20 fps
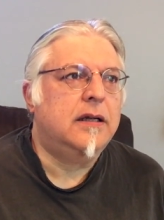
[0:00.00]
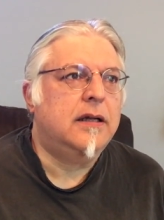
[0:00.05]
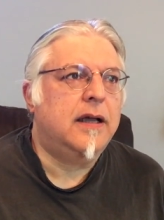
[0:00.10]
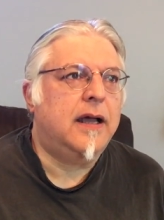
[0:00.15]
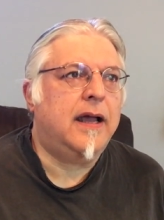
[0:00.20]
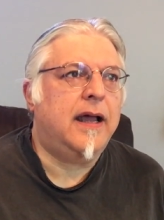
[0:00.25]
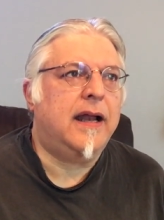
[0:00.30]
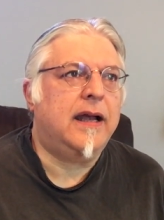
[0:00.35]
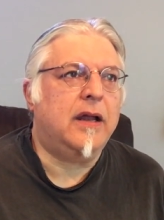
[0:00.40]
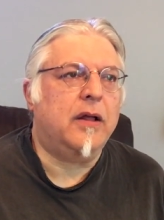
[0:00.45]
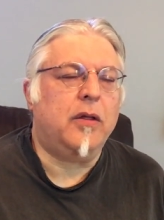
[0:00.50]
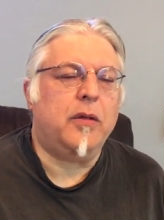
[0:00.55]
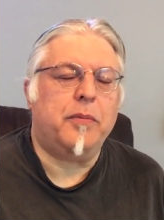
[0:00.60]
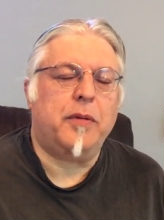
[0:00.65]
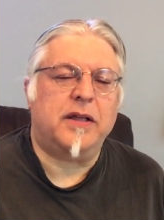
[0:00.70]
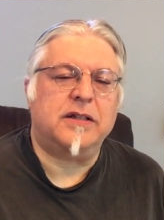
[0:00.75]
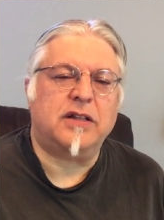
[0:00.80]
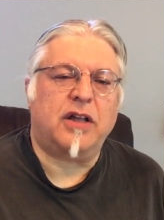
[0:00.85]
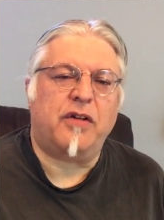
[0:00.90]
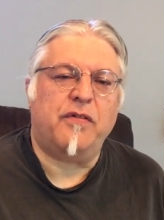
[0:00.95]
The only
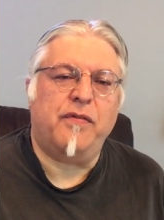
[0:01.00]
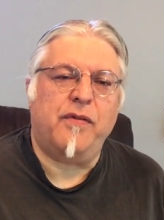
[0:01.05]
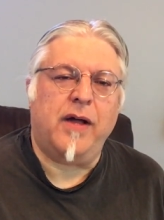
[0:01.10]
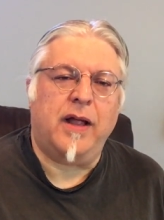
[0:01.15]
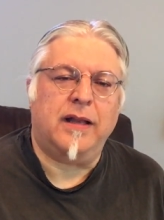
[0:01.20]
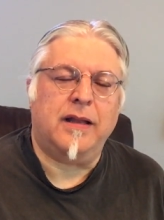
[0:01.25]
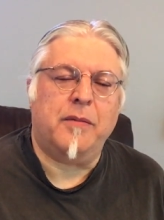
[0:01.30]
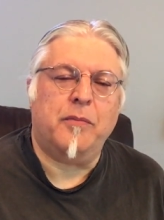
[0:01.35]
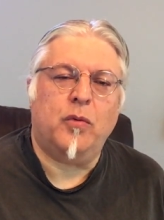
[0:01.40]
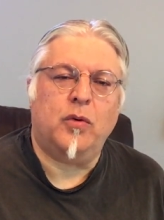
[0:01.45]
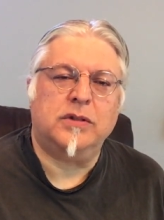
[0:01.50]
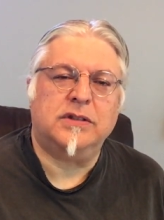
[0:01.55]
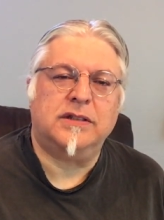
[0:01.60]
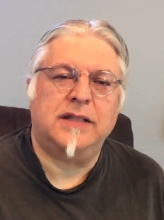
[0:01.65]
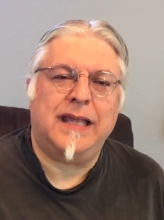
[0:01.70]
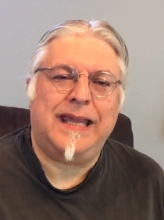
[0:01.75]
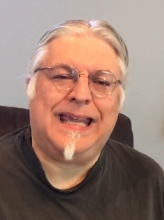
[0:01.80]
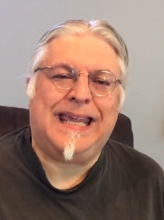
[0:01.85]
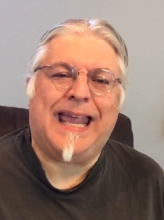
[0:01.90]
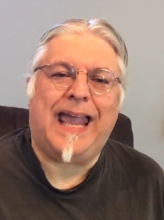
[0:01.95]
place I could find them was
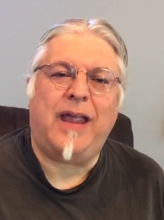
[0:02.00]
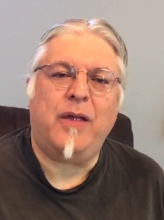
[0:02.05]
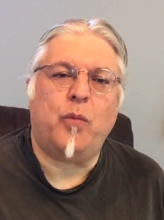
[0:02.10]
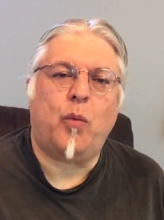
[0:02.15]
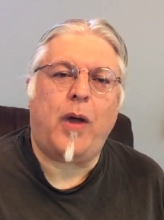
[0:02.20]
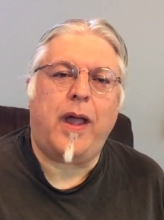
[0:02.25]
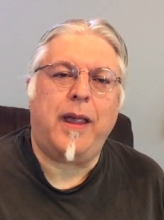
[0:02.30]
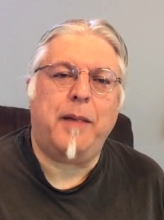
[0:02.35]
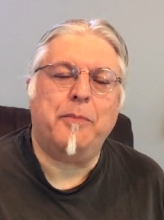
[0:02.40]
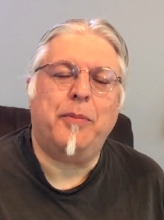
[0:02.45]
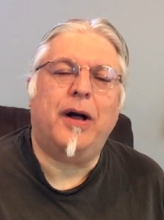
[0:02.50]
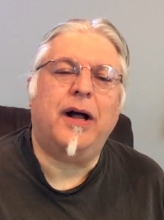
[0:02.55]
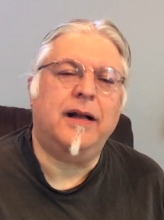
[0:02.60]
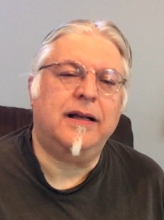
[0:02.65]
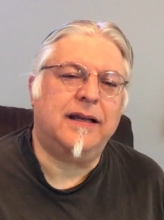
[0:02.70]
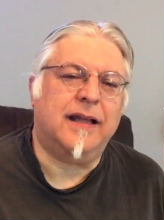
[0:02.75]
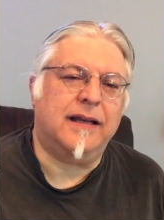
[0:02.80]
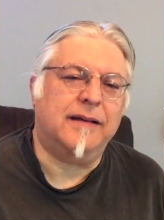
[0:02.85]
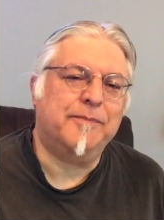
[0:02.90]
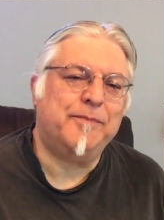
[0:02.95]
the Gateway
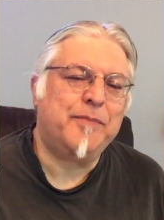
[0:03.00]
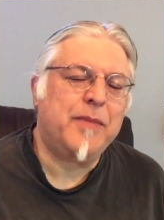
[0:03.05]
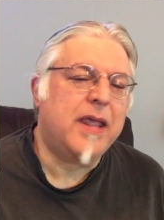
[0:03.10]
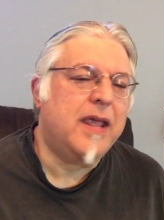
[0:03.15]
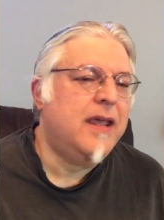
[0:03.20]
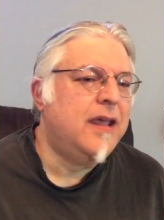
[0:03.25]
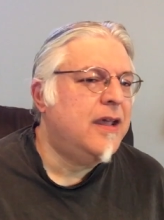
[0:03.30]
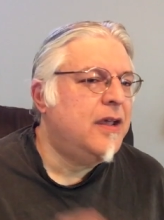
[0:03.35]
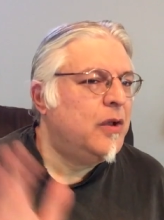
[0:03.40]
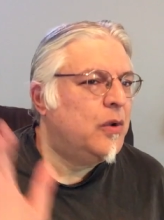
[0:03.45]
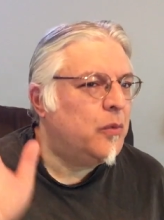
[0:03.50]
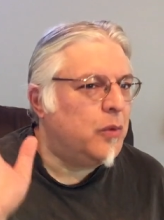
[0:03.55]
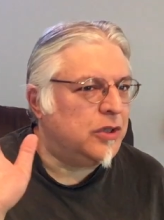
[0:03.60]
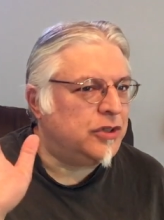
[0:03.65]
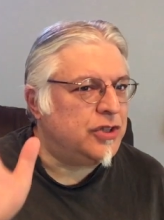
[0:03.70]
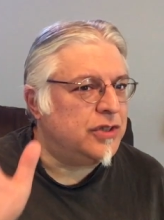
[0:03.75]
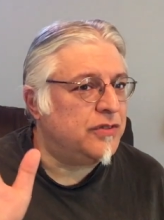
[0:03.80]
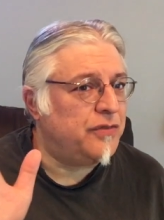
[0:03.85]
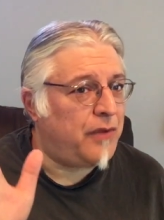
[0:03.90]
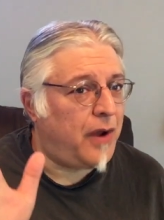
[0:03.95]
Pundit,
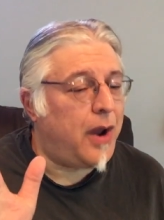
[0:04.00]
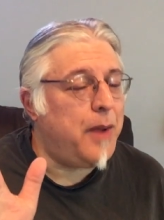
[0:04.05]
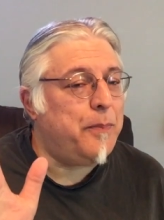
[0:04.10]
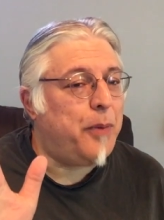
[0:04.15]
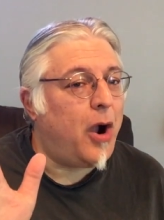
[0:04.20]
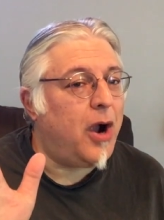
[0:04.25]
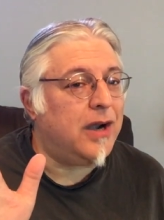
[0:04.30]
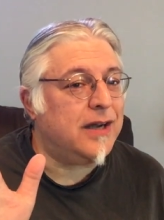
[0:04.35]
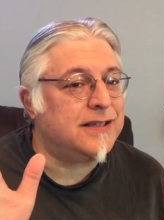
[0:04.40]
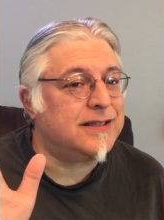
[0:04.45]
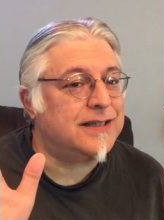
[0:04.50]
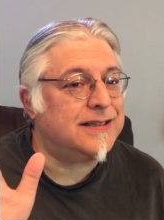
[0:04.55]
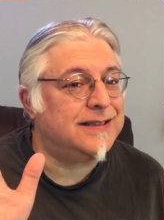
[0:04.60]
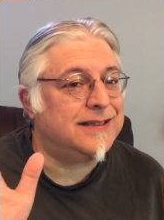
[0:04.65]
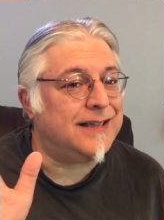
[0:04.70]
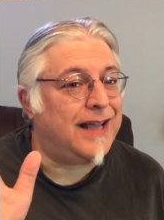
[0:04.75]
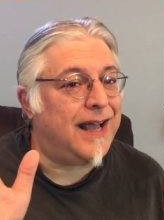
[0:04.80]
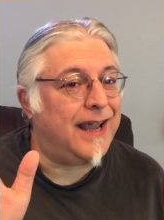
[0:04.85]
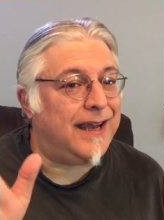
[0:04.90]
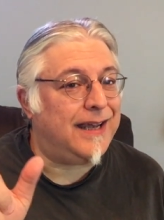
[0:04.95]
which is a very partisan
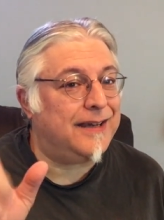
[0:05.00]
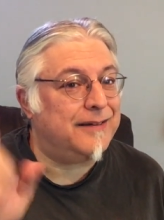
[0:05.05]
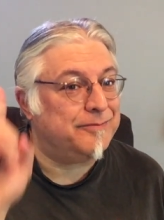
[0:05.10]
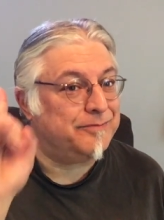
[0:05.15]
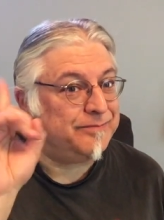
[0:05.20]
site.